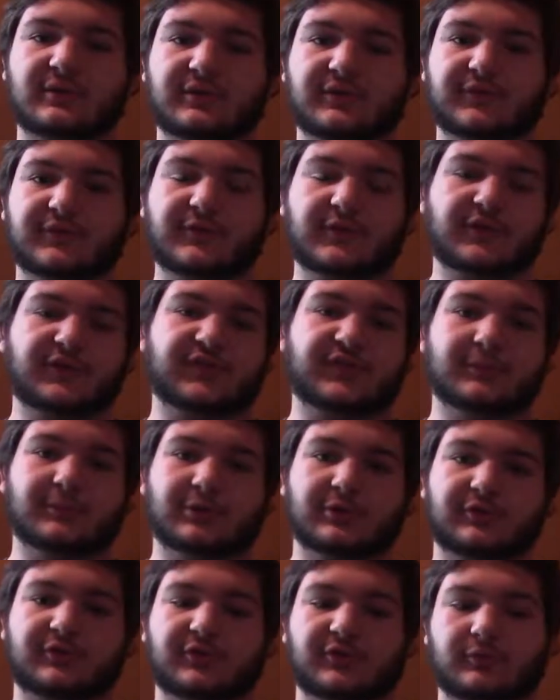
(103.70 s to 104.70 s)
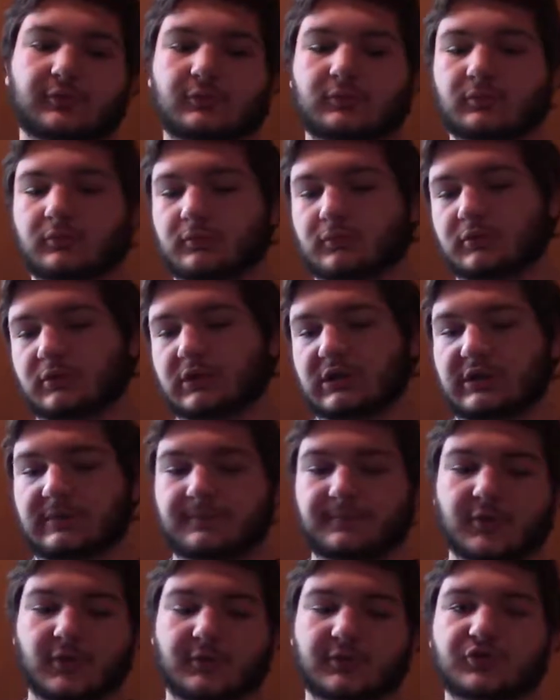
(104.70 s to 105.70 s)
very similar to
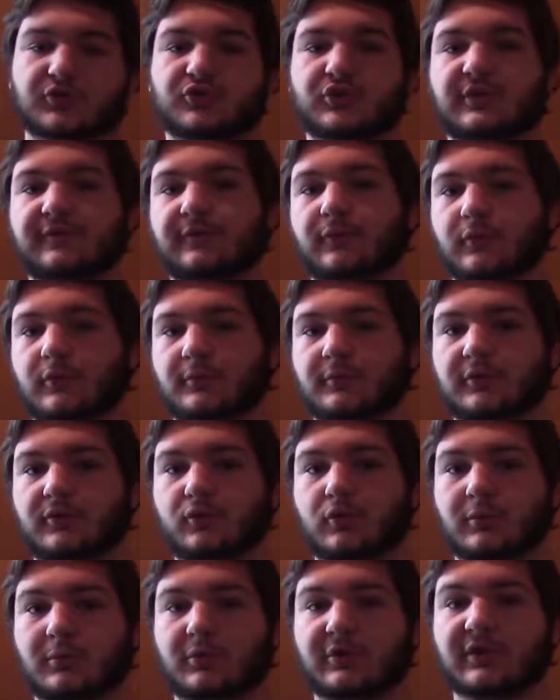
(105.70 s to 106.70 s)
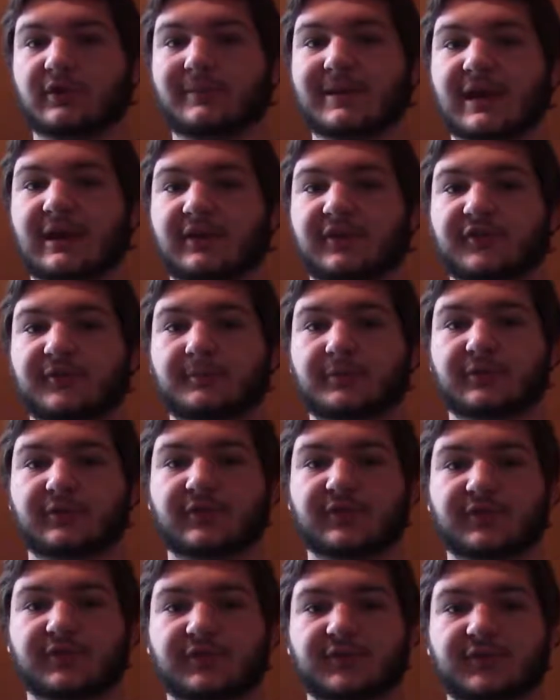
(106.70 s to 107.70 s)
going straight forward with normal kinematics, but
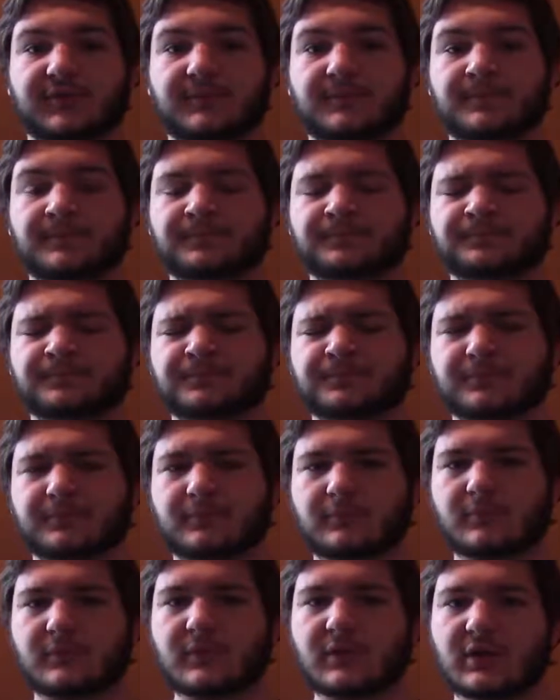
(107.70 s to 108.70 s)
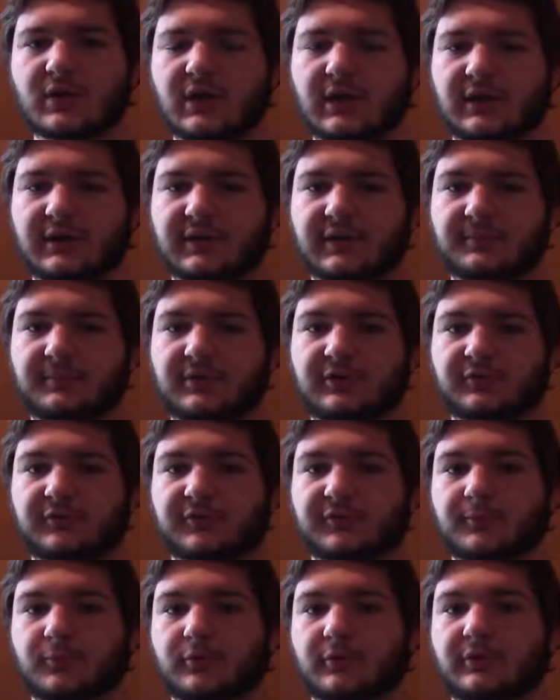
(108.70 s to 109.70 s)
this is it can be
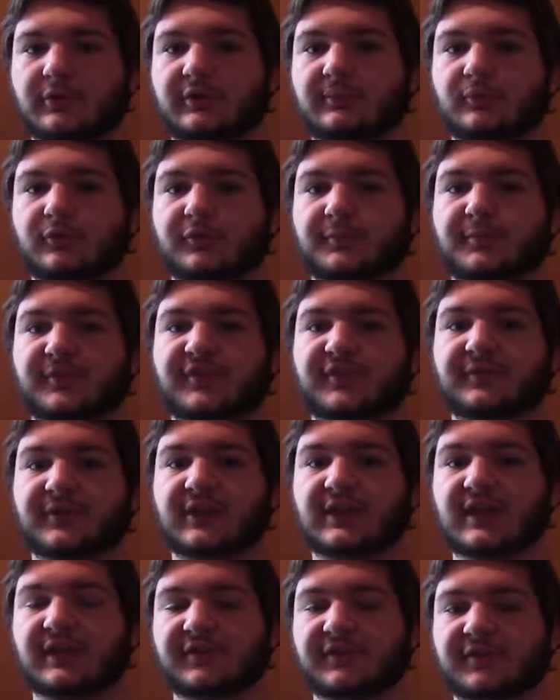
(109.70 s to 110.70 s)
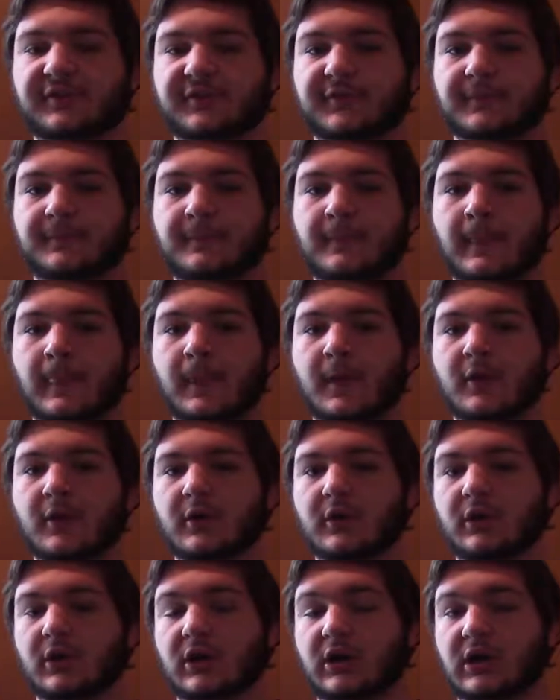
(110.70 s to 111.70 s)
used more in more specific cases.
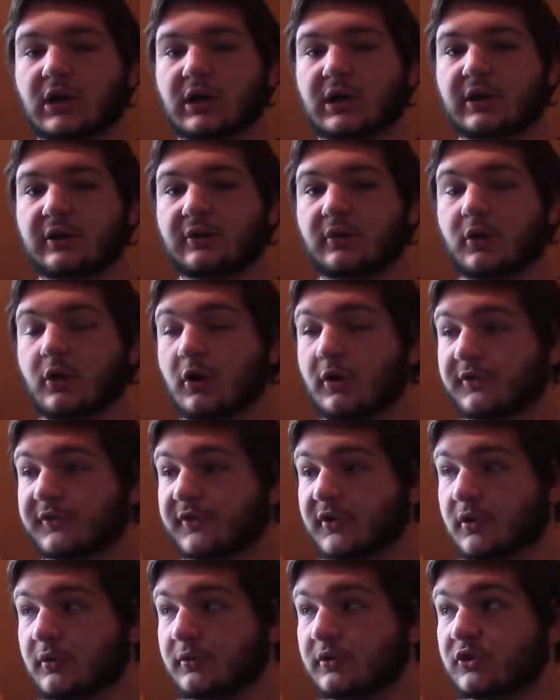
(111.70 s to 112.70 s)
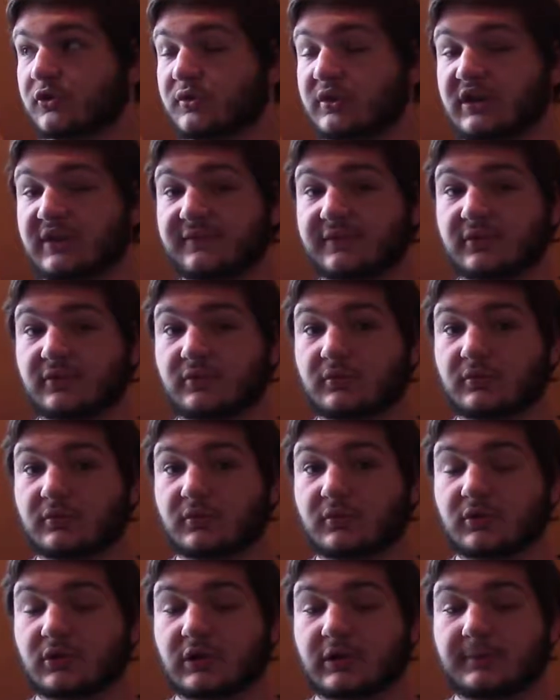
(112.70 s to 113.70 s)
And also, you can even
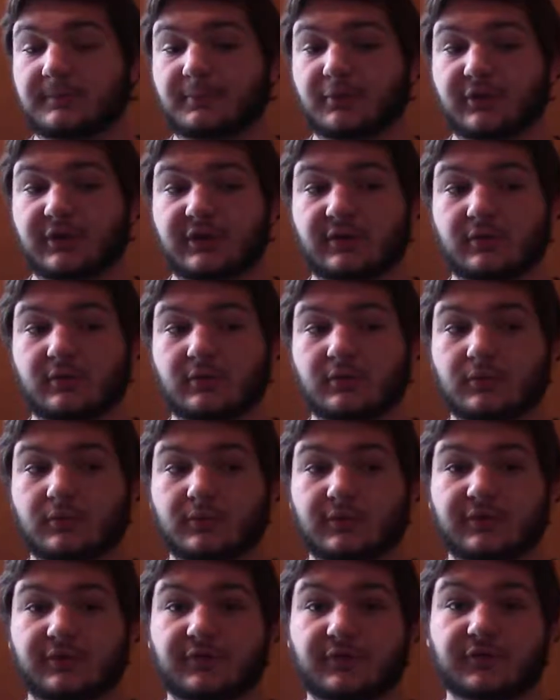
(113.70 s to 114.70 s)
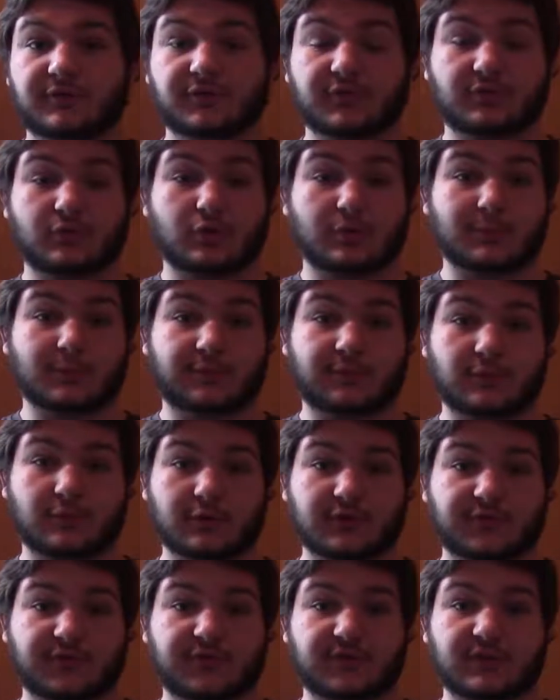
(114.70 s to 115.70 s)
put in, with using normal
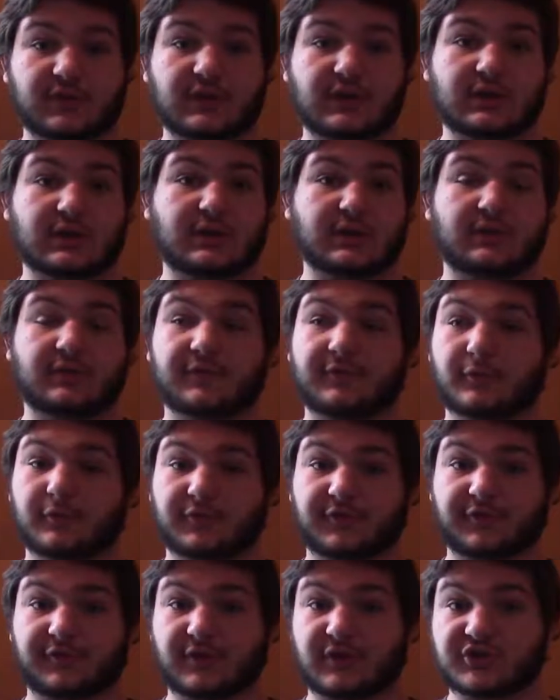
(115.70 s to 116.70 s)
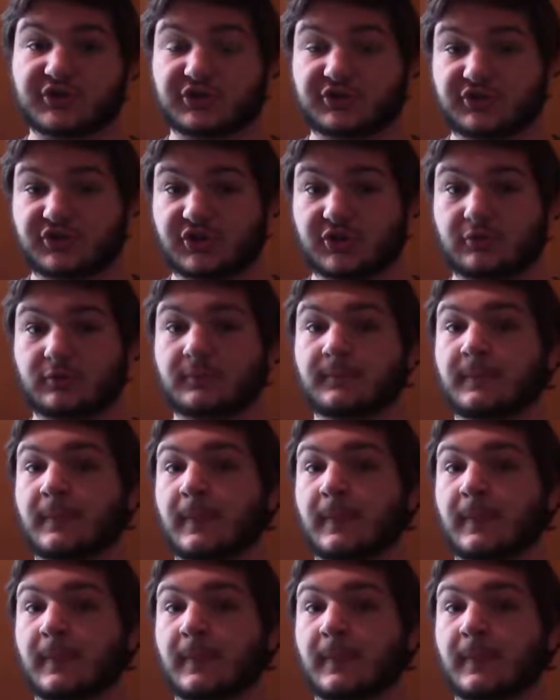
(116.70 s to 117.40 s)
force, the force of friction too,